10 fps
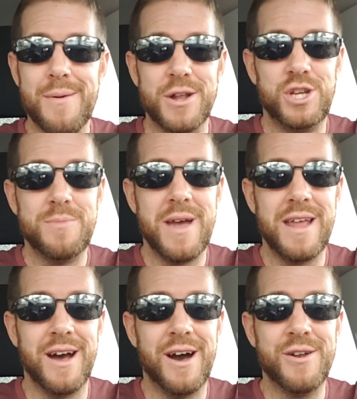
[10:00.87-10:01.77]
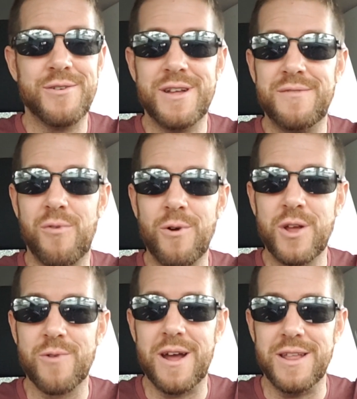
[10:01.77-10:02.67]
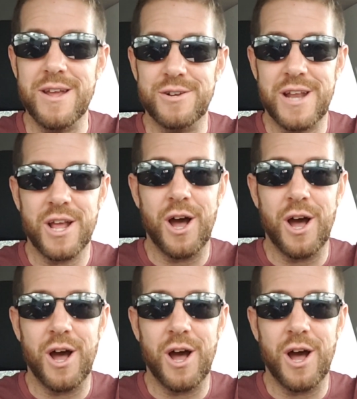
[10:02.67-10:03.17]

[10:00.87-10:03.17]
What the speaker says: And she made 140 grand a year, and she had a